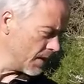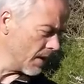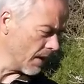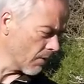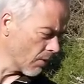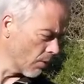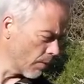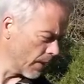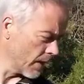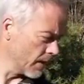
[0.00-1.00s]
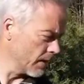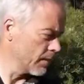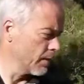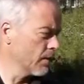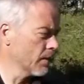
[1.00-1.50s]
the arrow
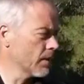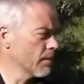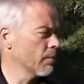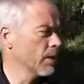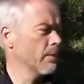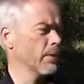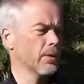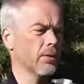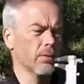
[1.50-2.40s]
pass, because some people